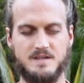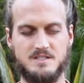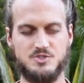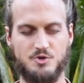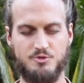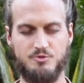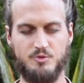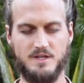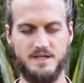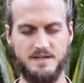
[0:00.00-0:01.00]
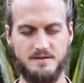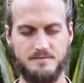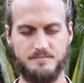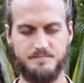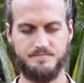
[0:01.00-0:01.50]
It's so thrilling.
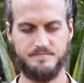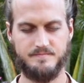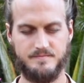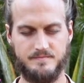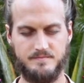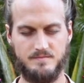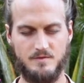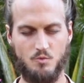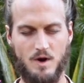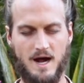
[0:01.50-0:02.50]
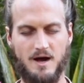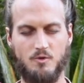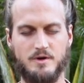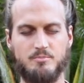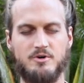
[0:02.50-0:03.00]
Wow,
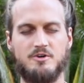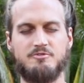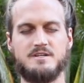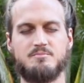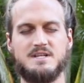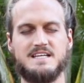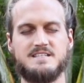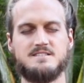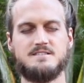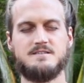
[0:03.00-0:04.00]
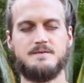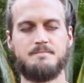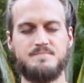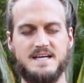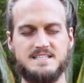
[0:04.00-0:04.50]
what a perfect place.
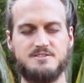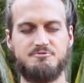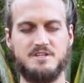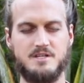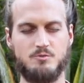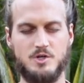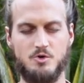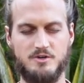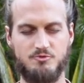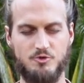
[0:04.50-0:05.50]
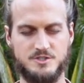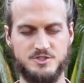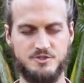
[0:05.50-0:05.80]
That's the feeling we're going for. So